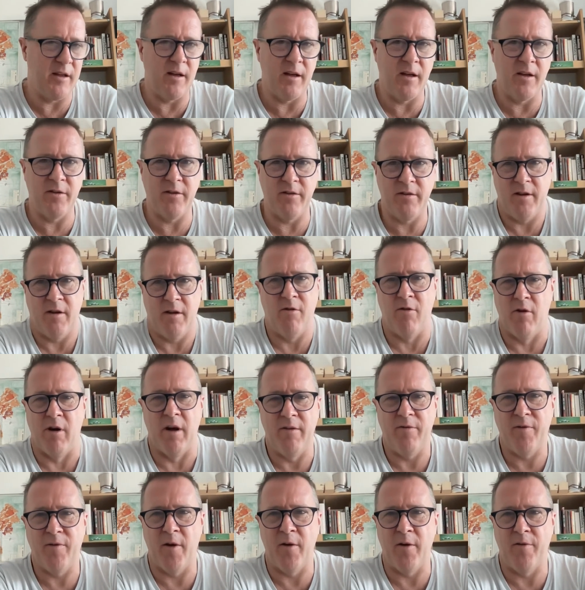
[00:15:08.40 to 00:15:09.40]
I said, yeah, all
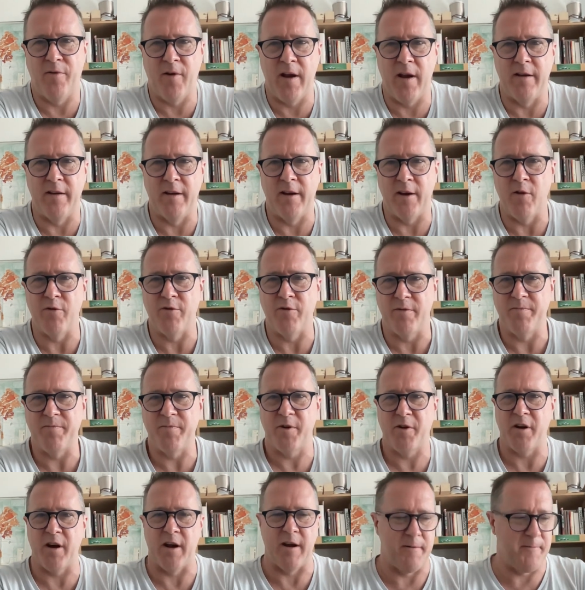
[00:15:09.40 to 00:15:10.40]
right, phone a friend. And he goes,
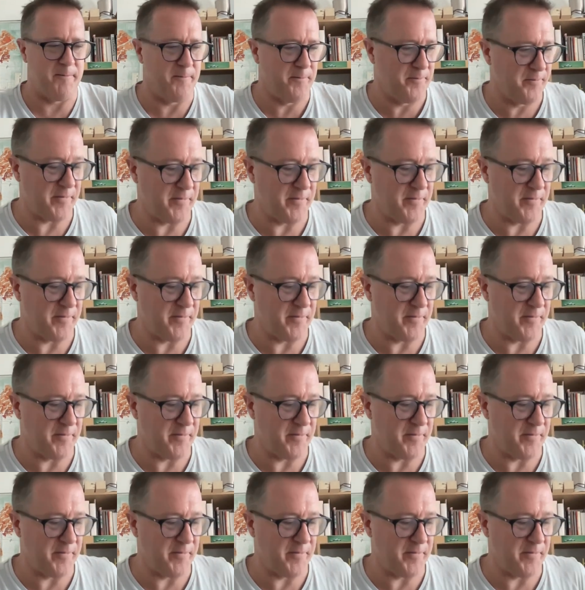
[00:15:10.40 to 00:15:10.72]
great.